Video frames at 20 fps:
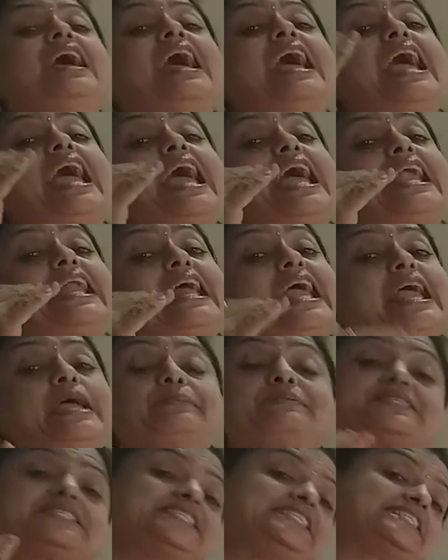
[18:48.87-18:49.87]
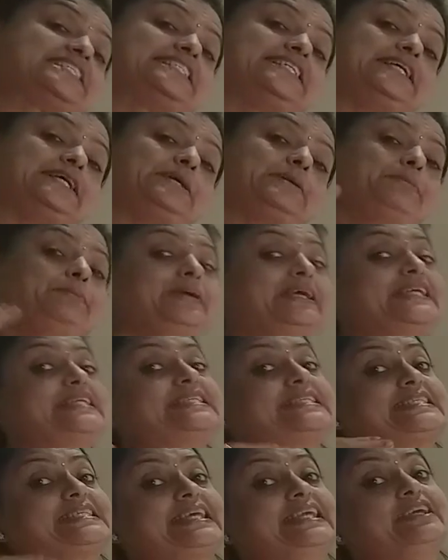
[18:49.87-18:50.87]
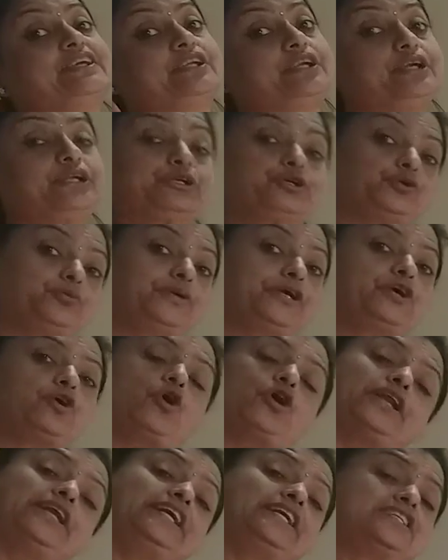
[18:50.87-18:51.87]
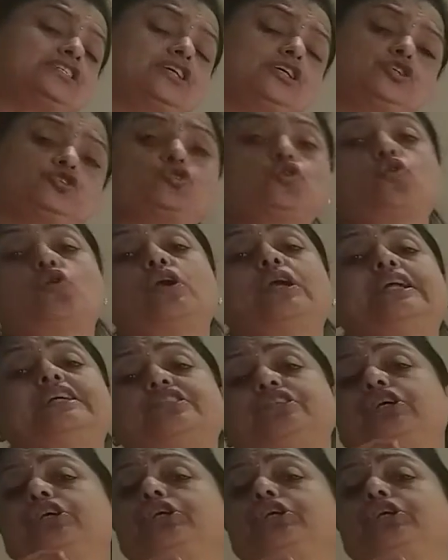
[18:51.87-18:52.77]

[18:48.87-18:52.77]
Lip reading: and FCC, face centered cubic, or it is also called as the